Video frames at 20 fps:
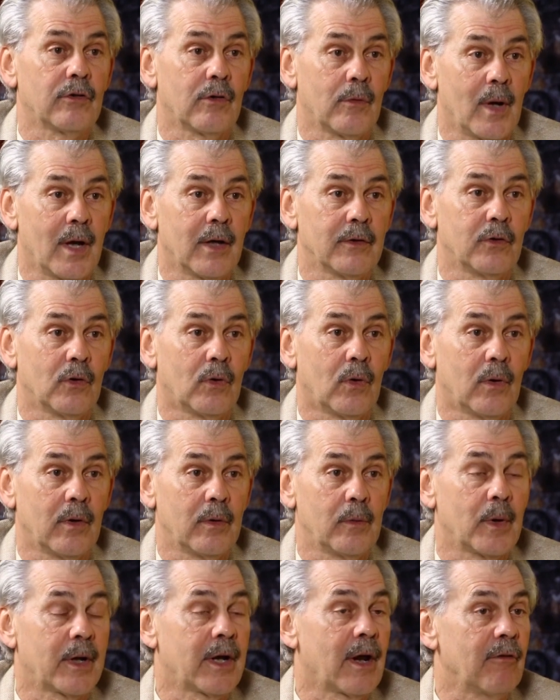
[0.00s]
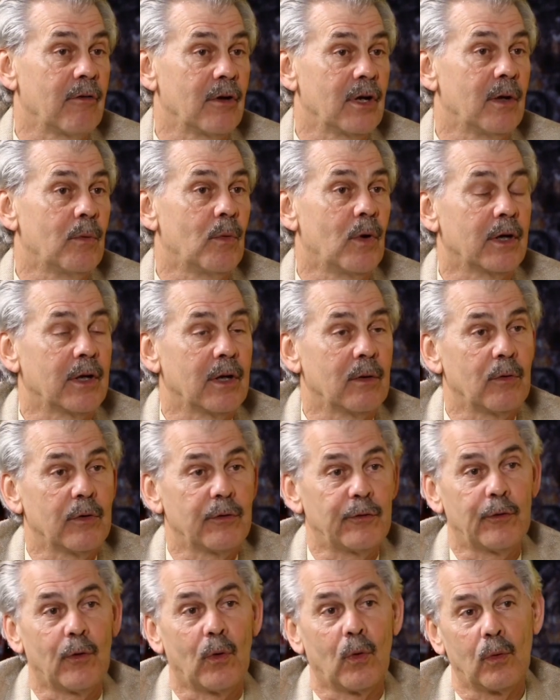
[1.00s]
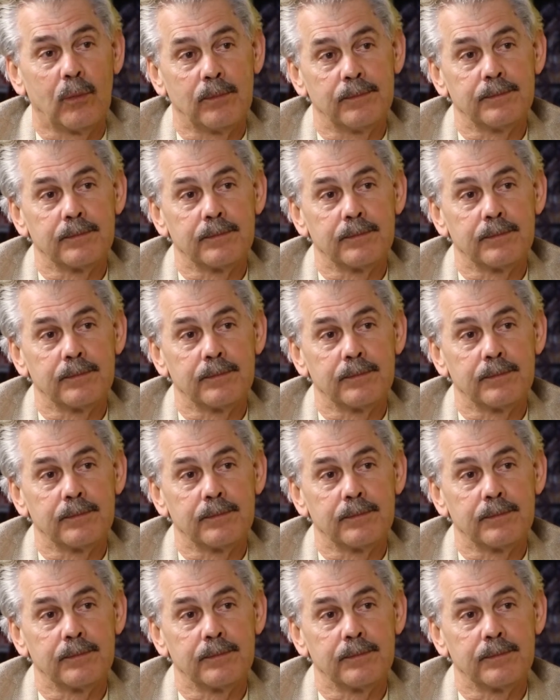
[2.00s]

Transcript: to our door, and we're currently working with 4.